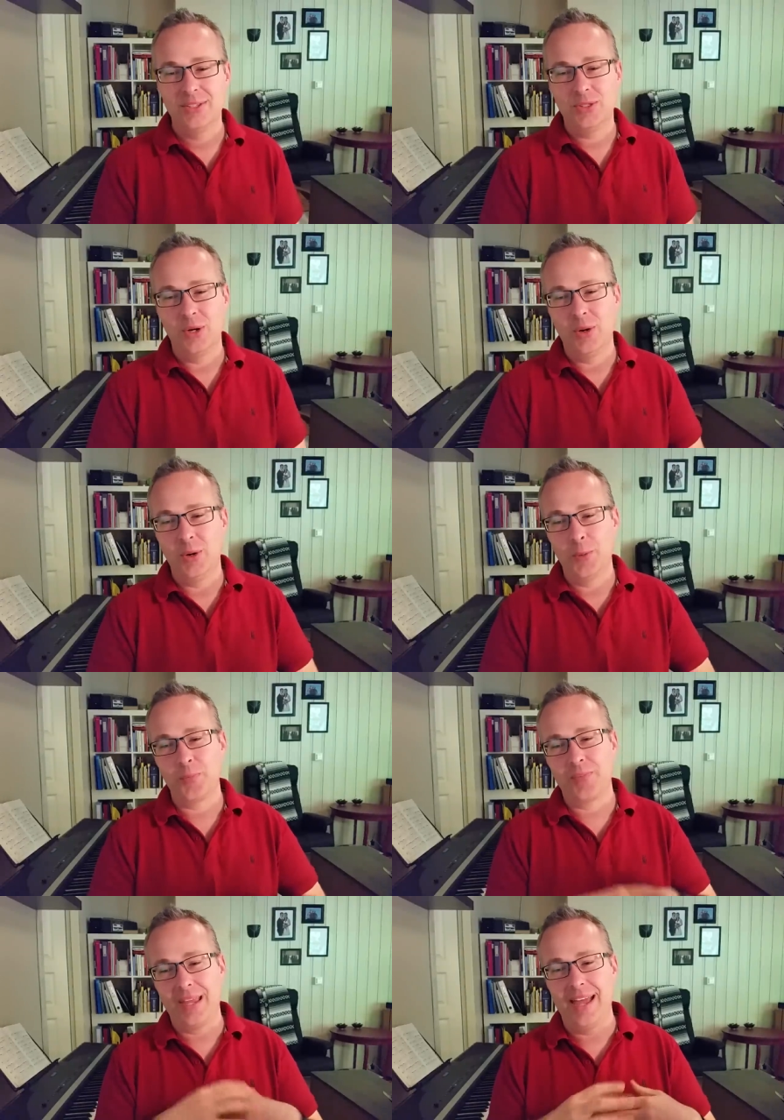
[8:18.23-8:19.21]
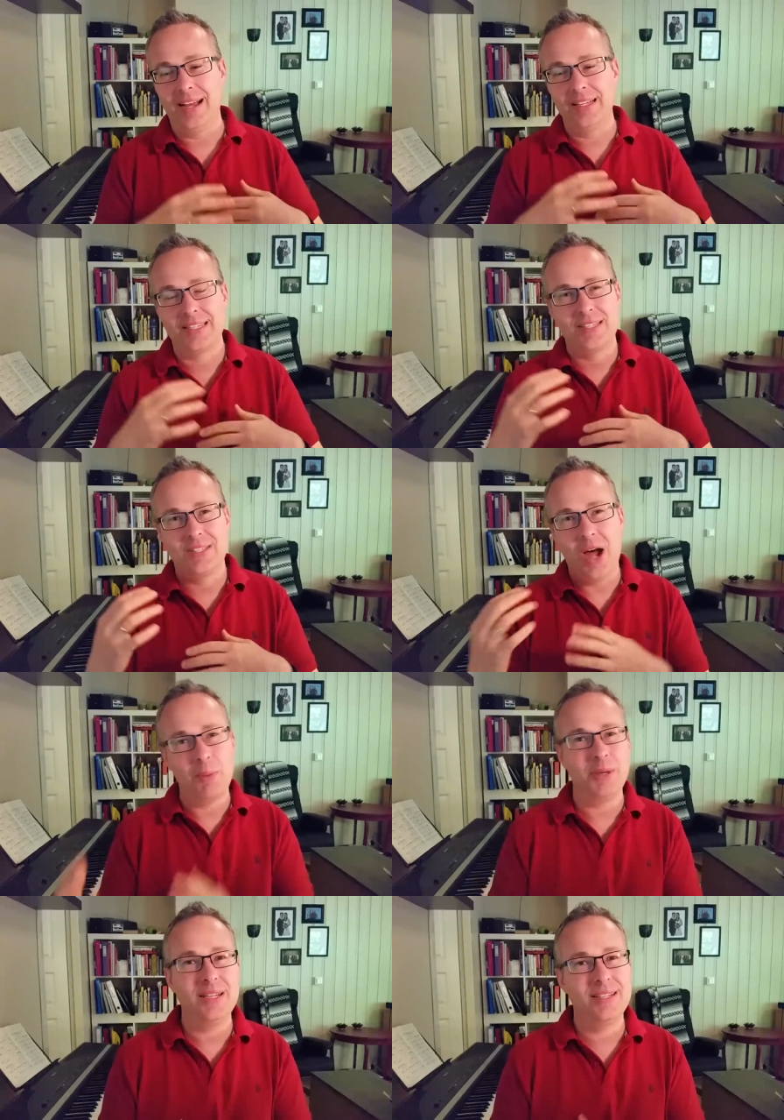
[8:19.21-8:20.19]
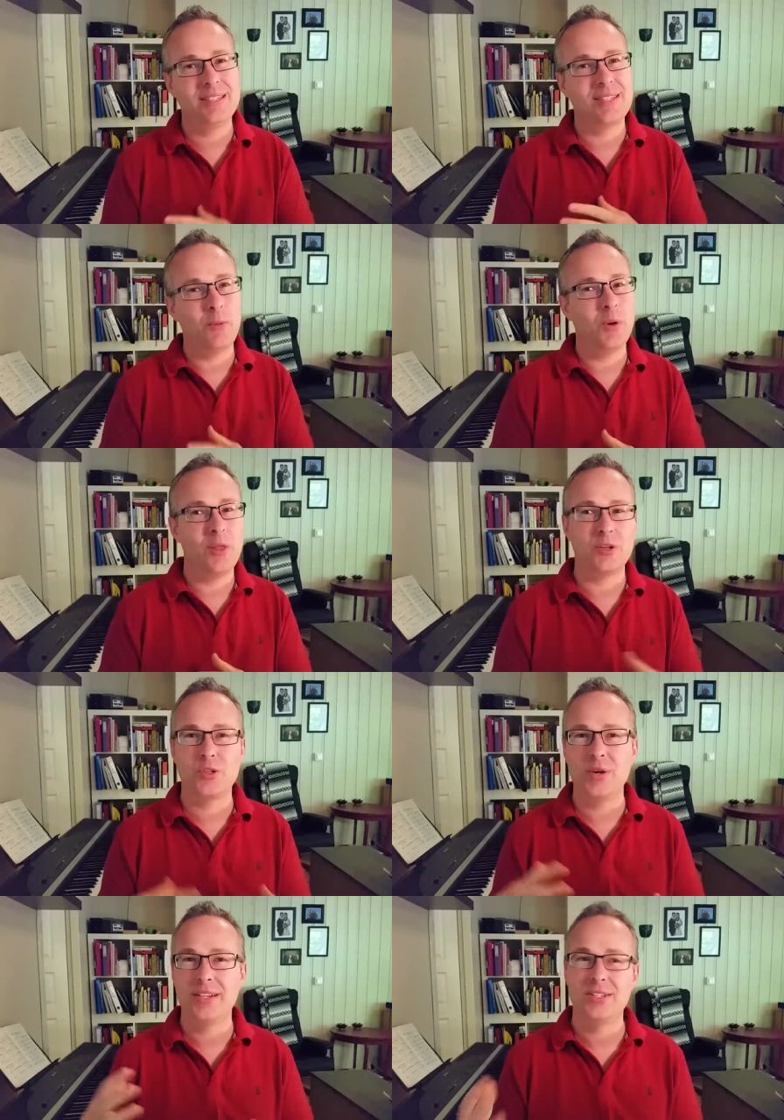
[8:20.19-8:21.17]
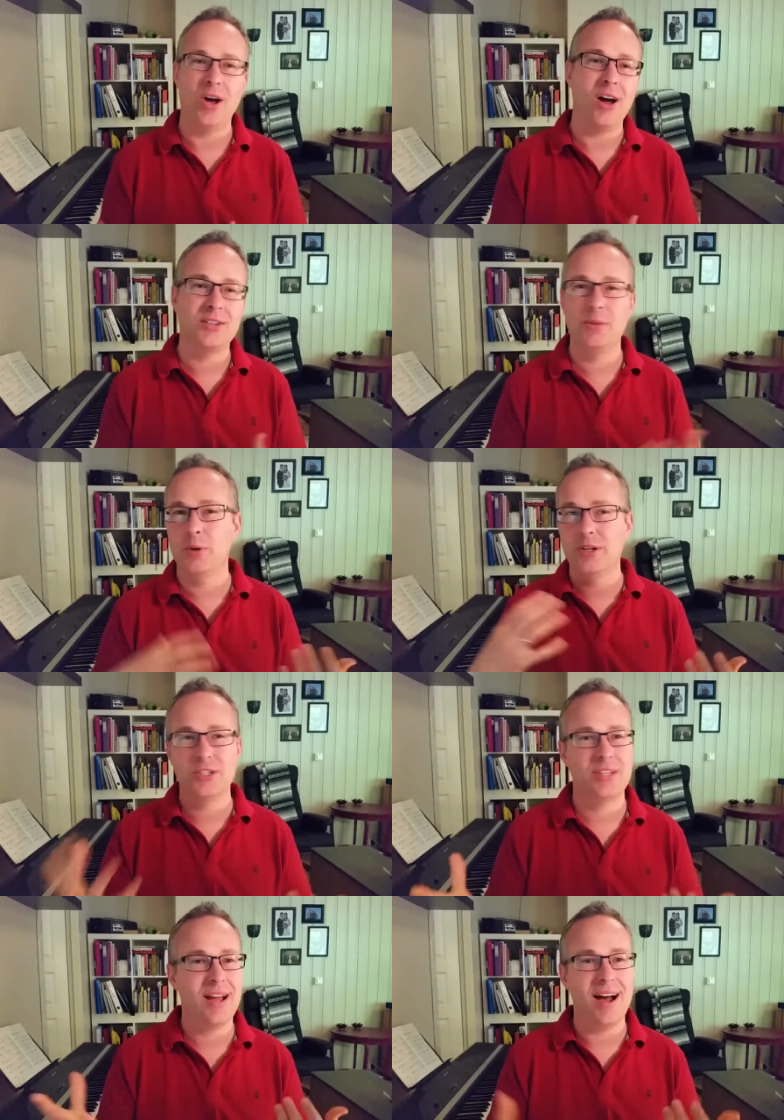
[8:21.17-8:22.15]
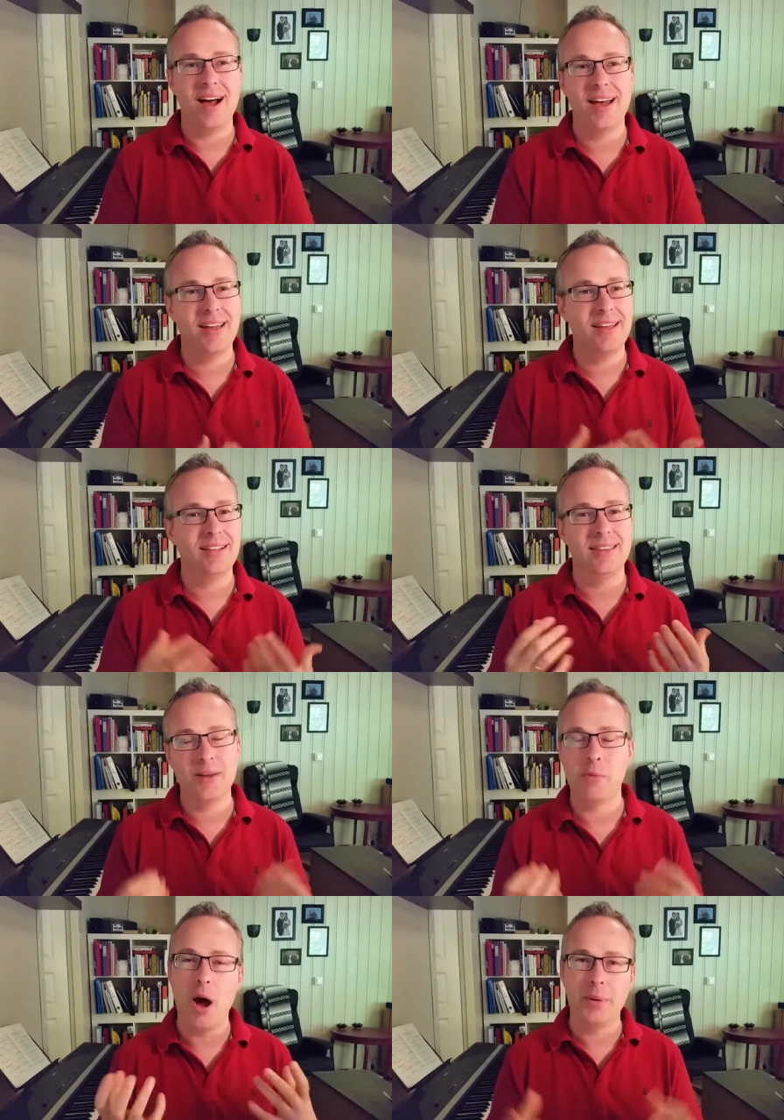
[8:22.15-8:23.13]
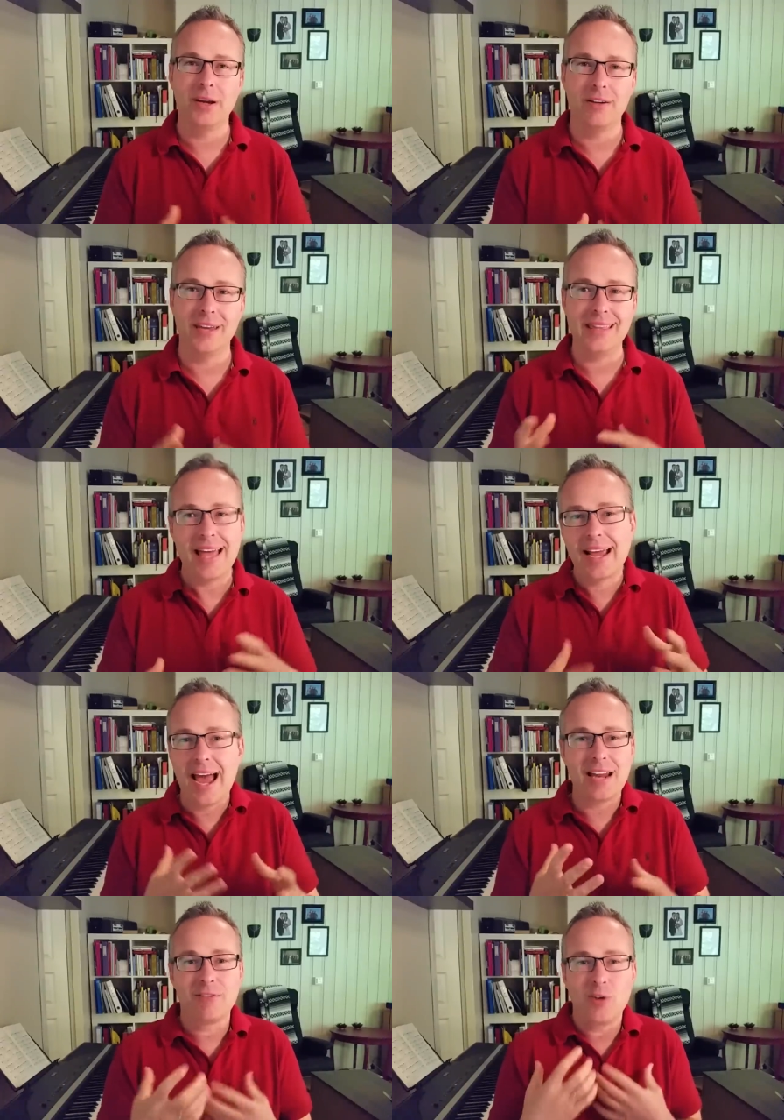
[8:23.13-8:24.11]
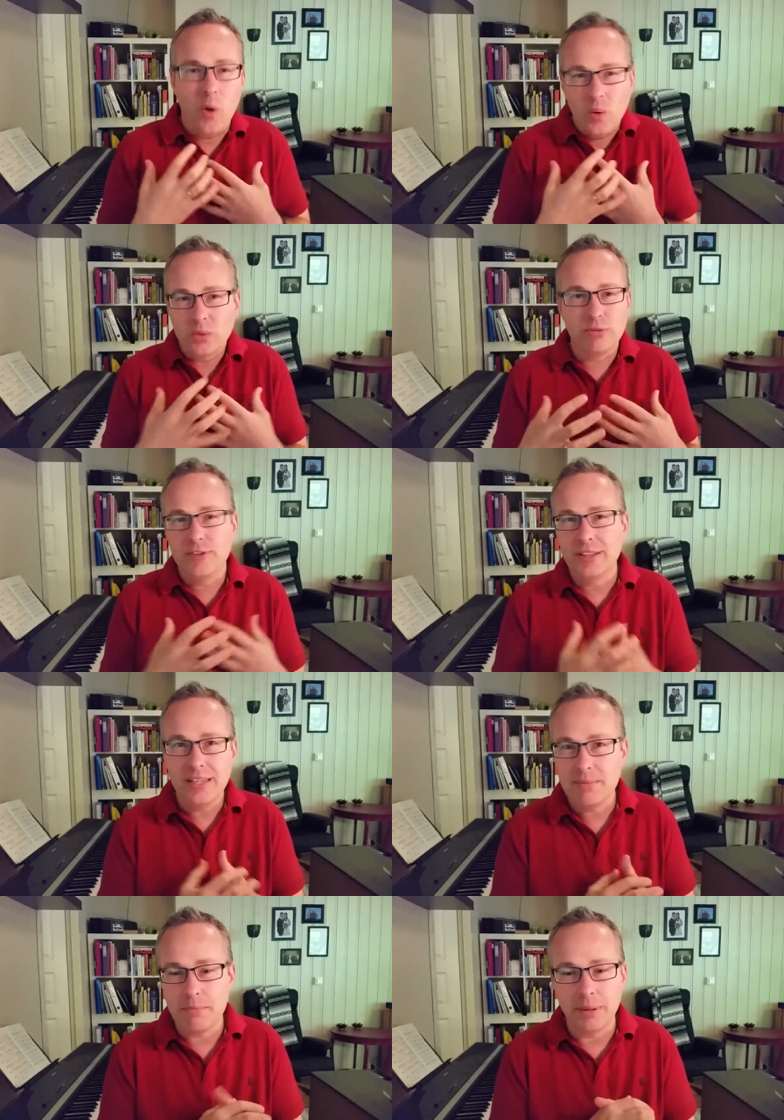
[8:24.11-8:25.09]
So, yeah, stopping someone on the street to talk to them or just say hi, you're probably going to get that kind of cold feeling.